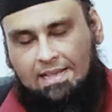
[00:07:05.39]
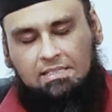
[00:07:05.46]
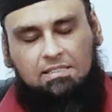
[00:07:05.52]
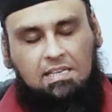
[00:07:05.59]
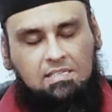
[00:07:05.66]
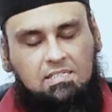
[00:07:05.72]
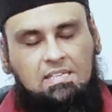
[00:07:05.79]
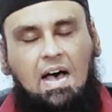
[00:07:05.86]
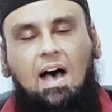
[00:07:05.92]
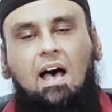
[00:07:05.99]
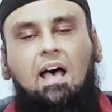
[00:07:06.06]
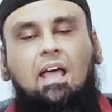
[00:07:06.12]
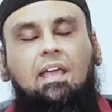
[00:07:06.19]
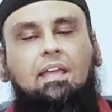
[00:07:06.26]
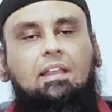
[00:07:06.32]
He is the
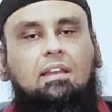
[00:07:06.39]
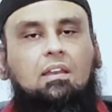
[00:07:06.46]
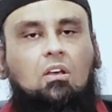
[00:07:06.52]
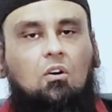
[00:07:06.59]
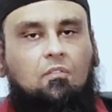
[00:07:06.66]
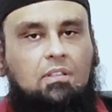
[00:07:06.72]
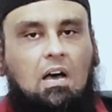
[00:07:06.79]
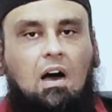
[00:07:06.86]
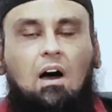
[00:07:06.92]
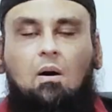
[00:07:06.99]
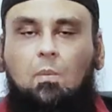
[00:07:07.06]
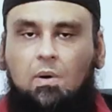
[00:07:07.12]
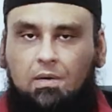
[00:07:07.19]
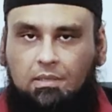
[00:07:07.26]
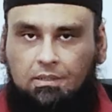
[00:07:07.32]
sign of the
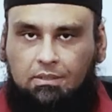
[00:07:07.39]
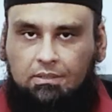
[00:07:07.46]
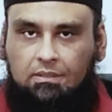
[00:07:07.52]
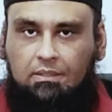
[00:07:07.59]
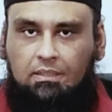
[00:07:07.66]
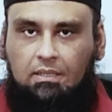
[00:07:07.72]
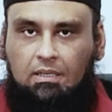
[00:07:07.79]
hour.